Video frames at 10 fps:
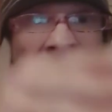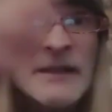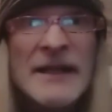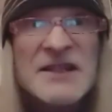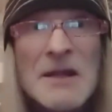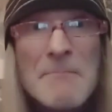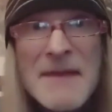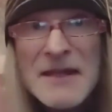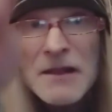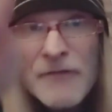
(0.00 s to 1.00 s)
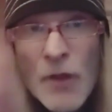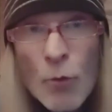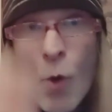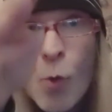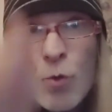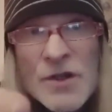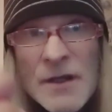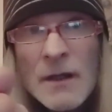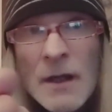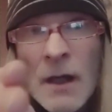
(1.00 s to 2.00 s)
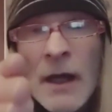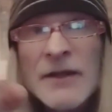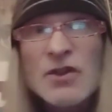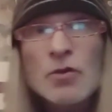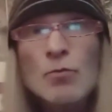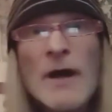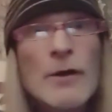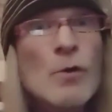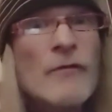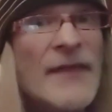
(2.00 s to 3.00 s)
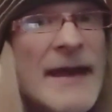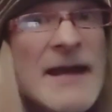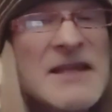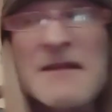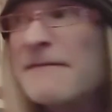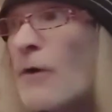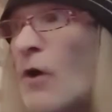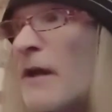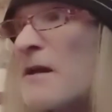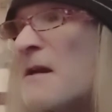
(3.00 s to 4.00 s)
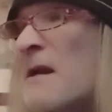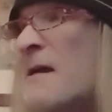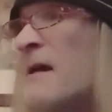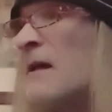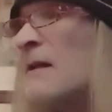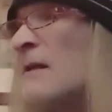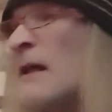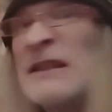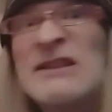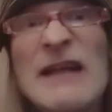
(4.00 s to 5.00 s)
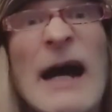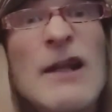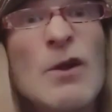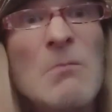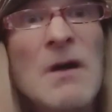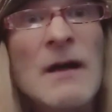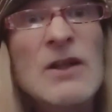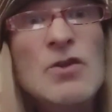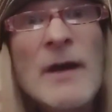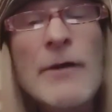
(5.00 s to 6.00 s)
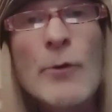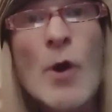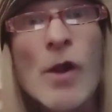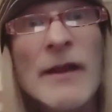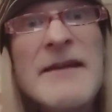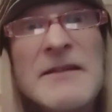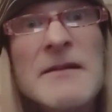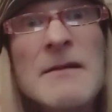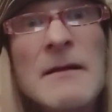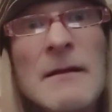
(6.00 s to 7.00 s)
Here's the middle of the road. And somewhere over there's the fucking asylum. That's where we're all heading.